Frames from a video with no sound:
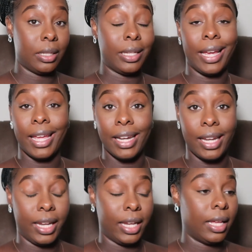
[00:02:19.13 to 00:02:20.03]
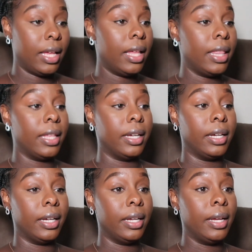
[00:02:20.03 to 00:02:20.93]
The editing,
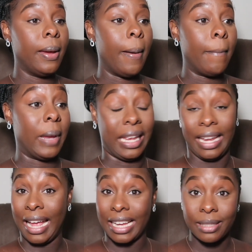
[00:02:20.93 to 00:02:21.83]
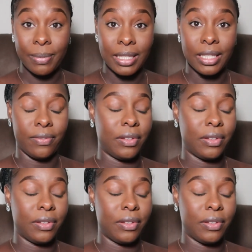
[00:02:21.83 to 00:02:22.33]
it got expensive.